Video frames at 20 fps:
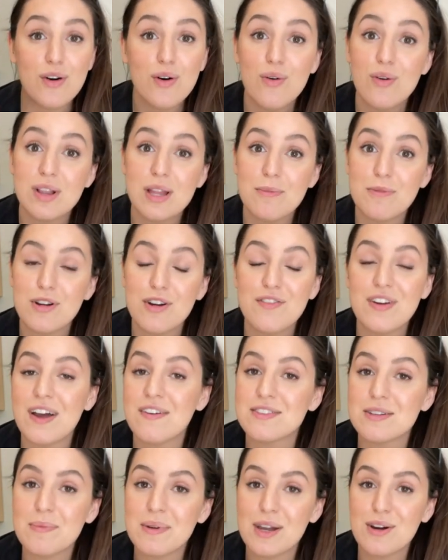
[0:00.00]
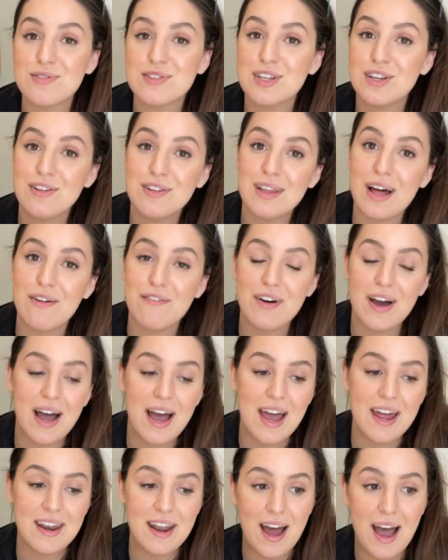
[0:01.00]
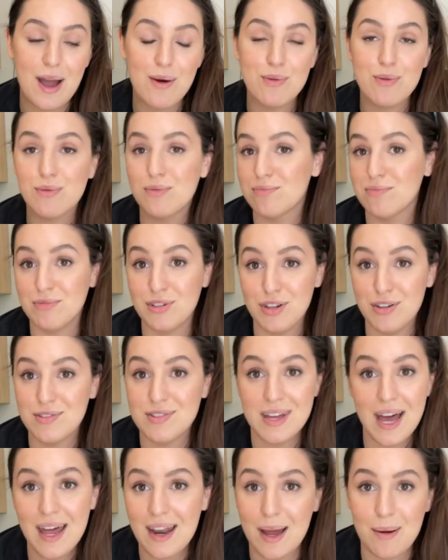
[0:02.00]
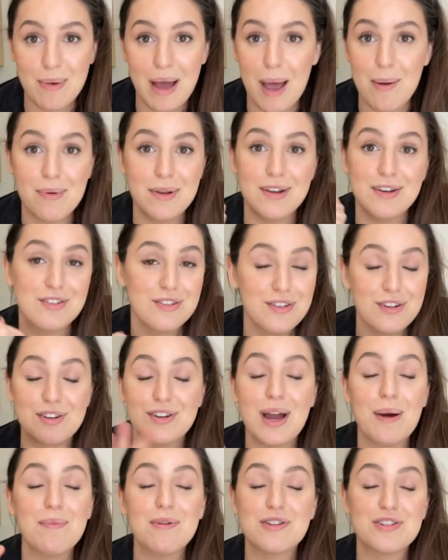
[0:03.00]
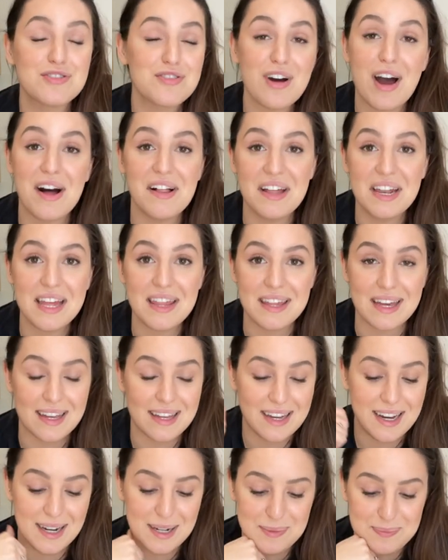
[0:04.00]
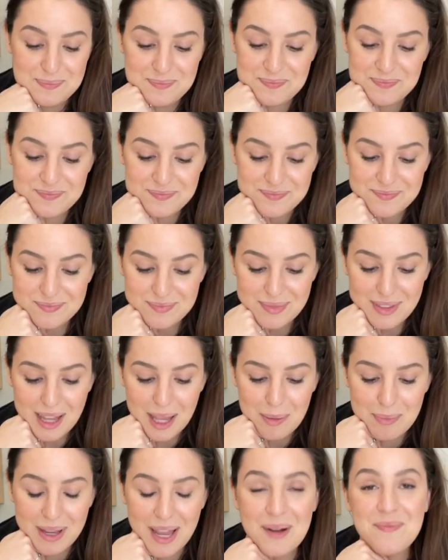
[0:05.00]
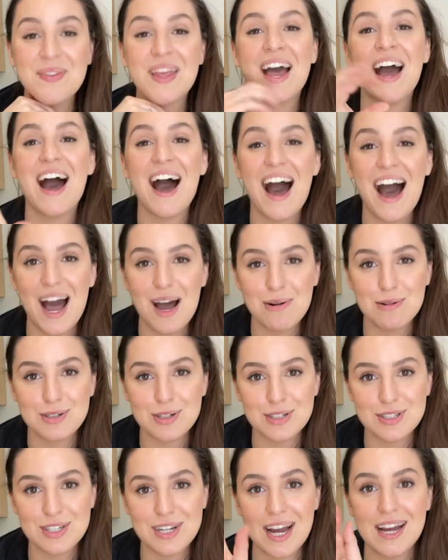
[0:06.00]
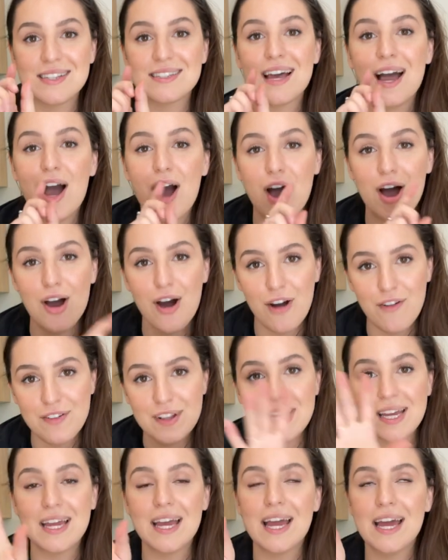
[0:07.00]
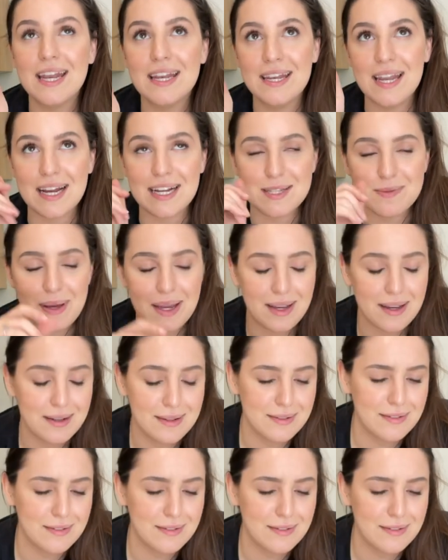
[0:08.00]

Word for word: Or let me know if you have something else that you love and I will use that. I'm happy to do, happy to trial anything. Um, but yeah, I will talk to you guys hopefully next week.